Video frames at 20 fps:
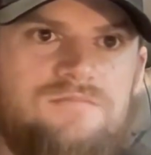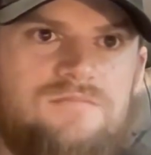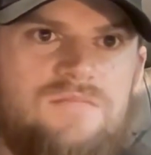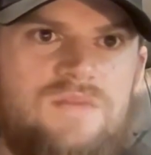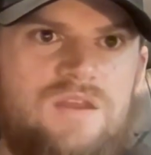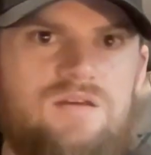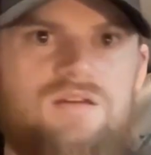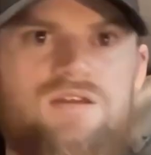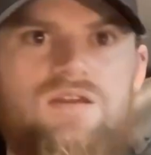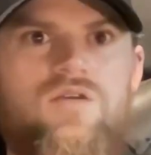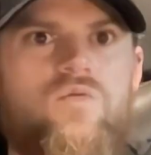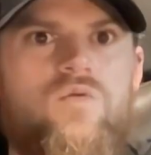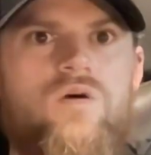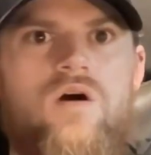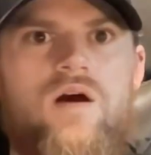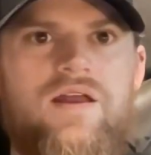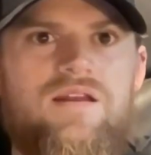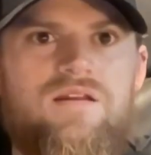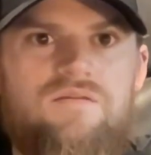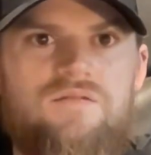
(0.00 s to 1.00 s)
I'm like, well,
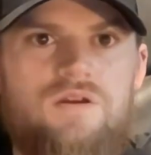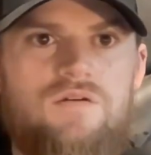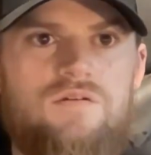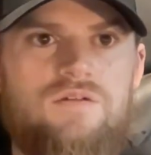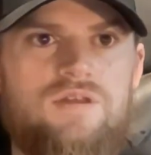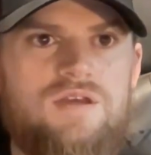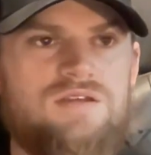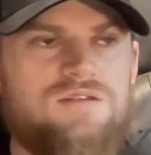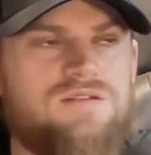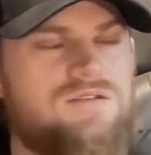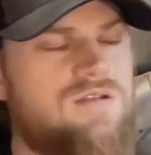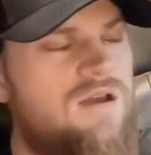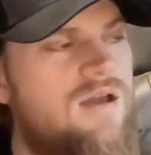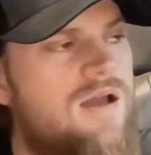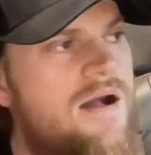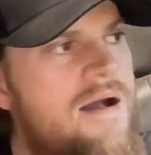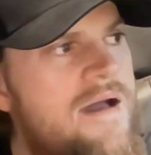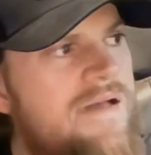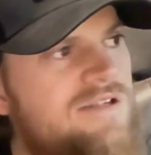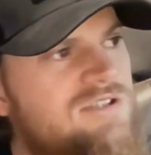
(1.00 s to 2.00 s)
I didn't even know this.
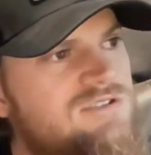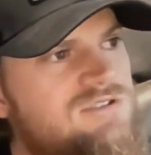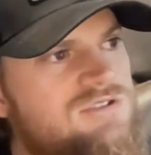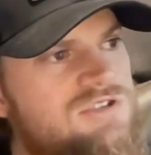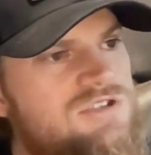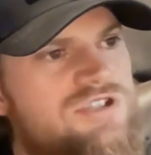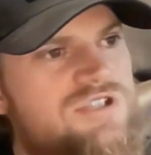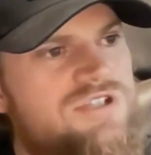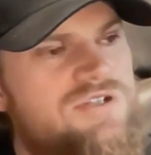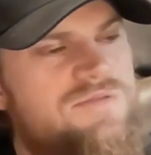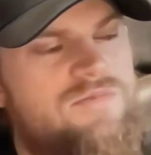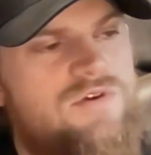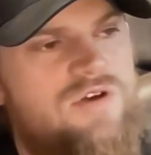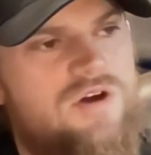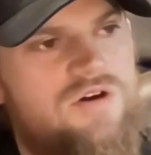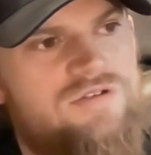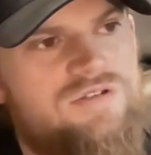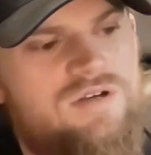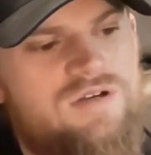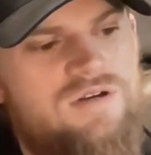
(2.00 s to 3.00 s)
And she
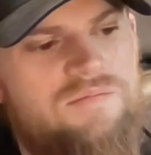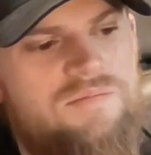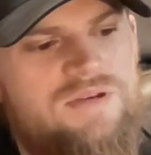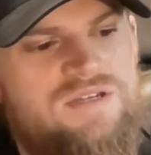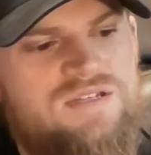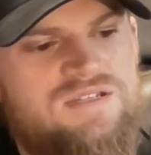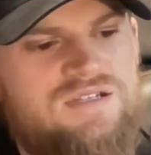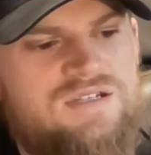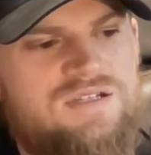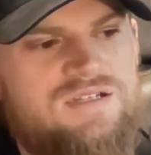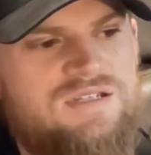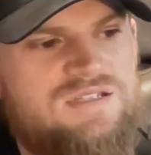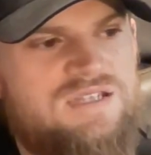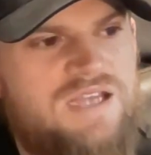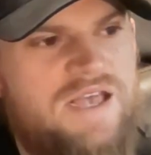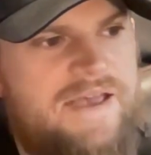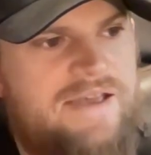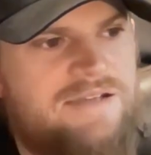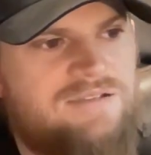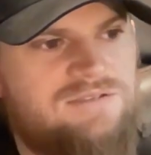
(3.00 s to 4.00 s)
goes on to basically
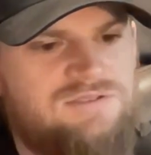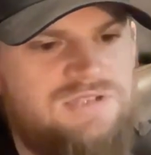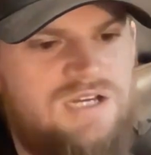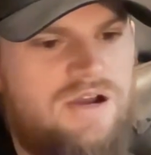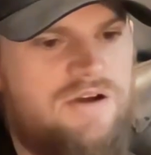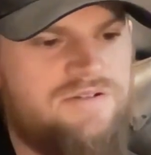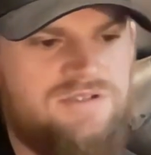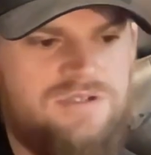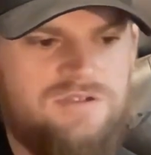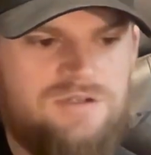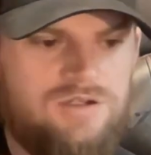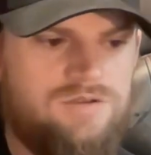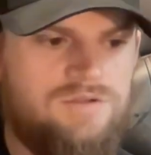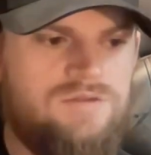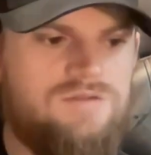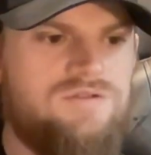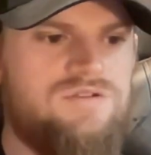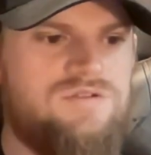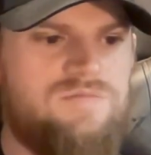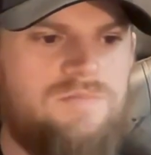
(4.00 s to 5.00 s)
say, yeah, I was going to
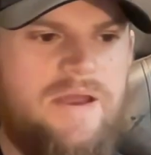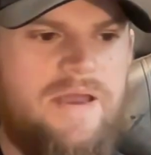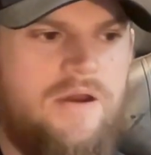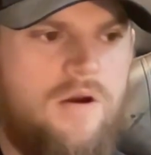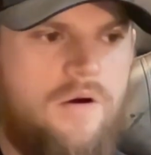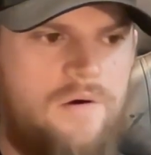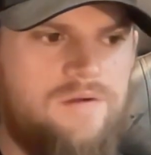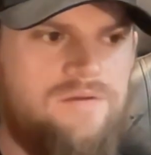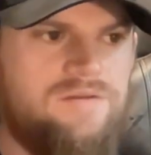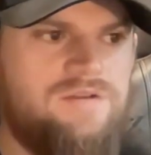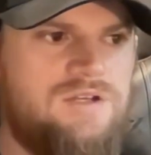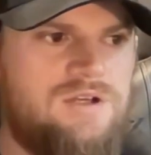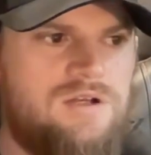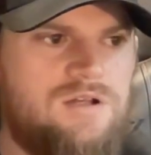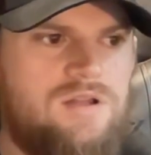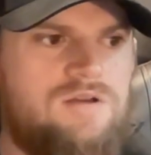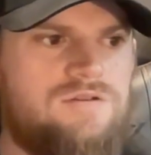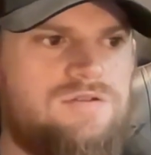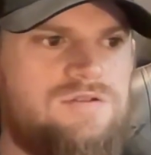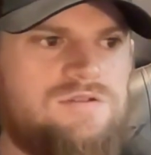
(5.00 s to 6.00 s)
lose my only
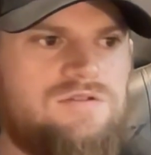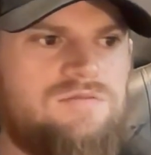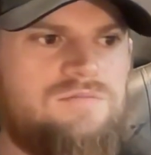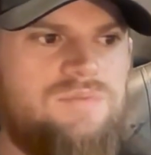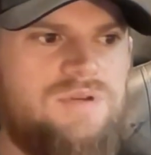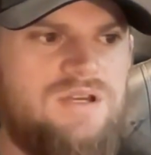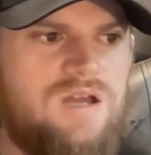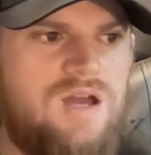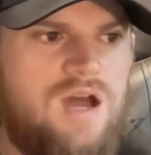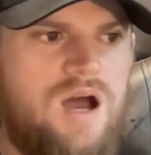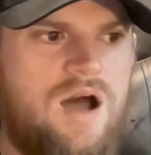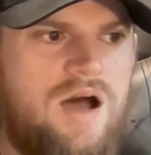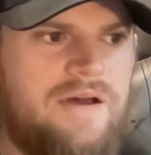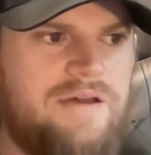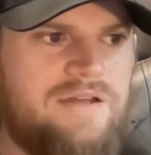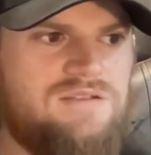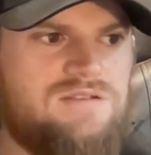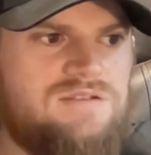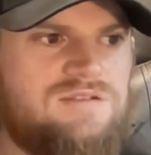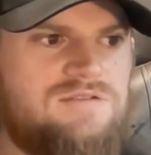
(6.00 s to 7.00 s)
closer
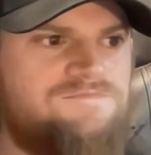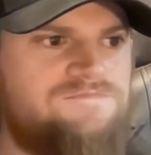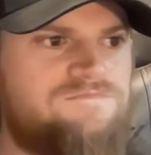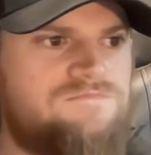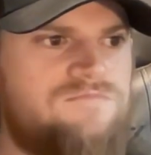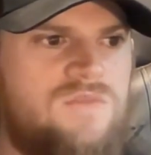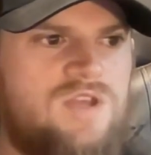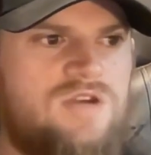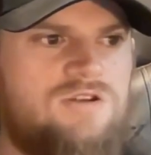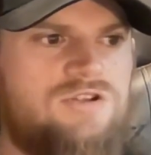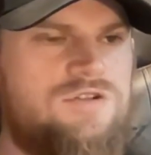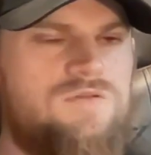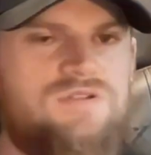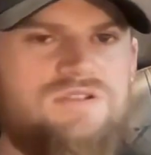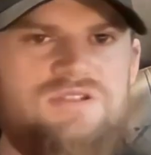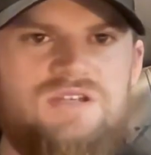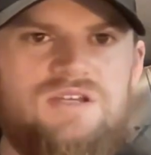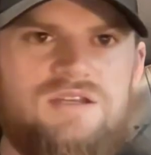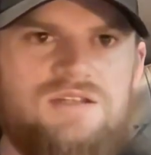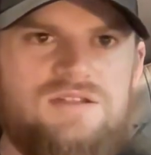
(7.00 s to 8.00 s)
because she was
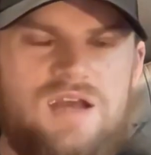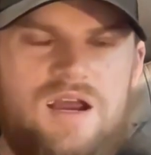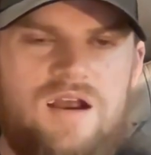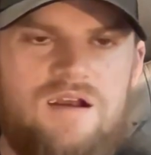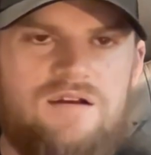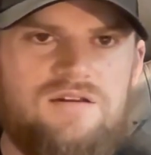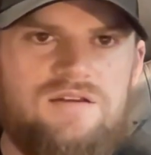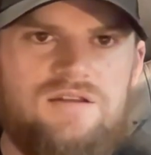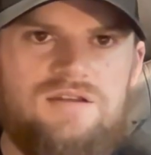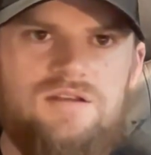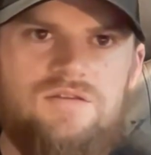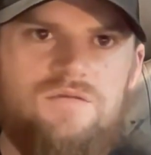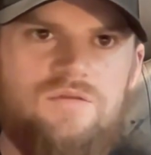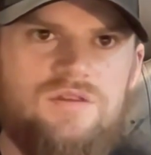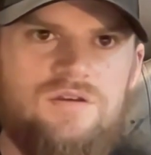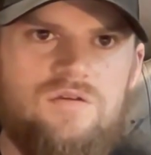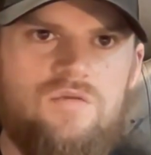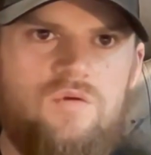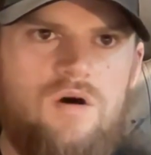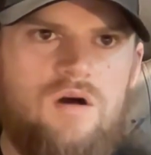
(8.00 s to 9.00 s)
sick and tired of dealing with
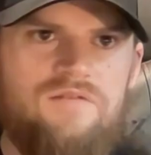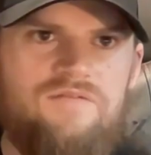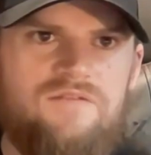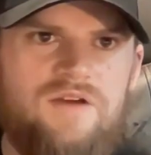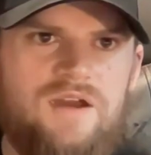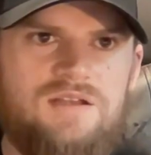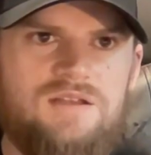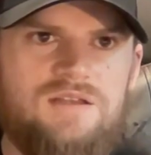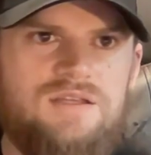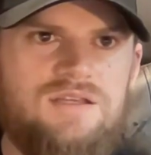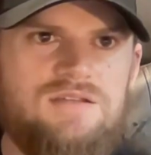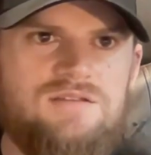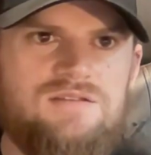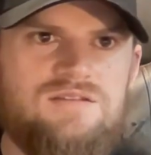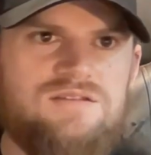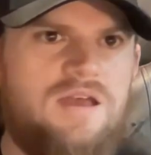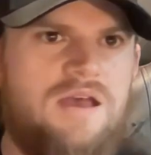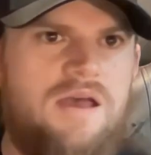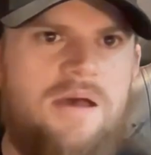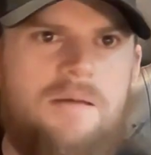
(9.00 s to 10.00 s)
unqualified
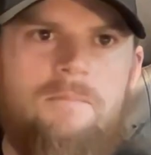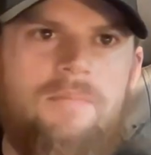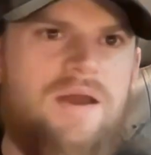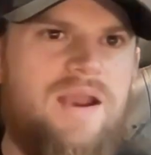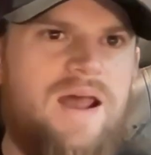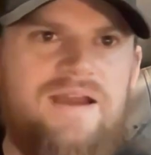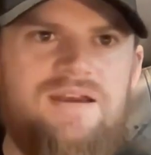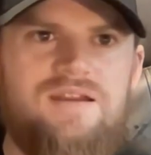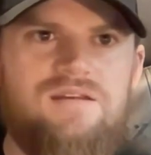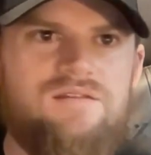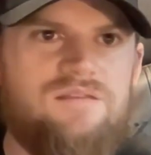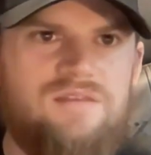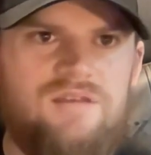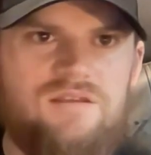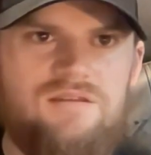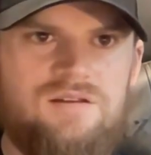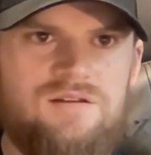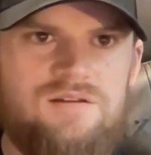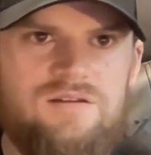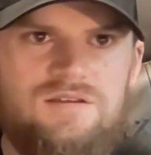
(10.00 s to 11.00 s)
leads. But I didn't
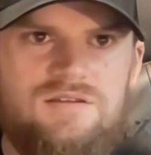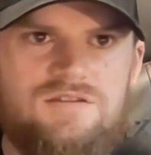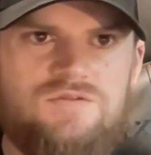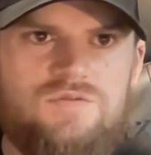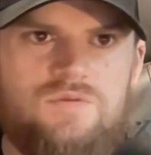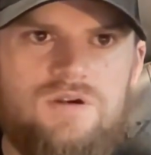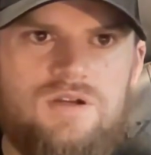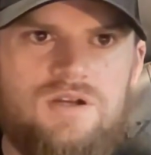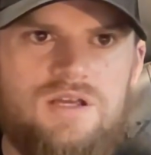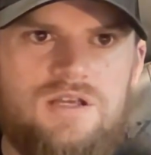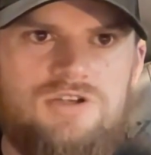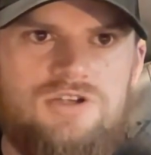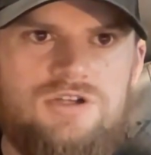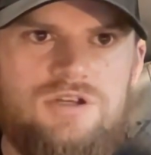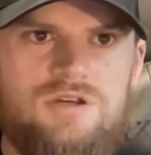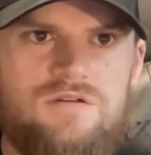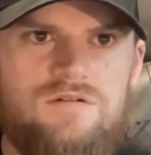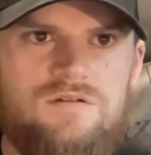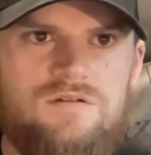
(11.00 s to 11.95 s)
think the leads were an issue.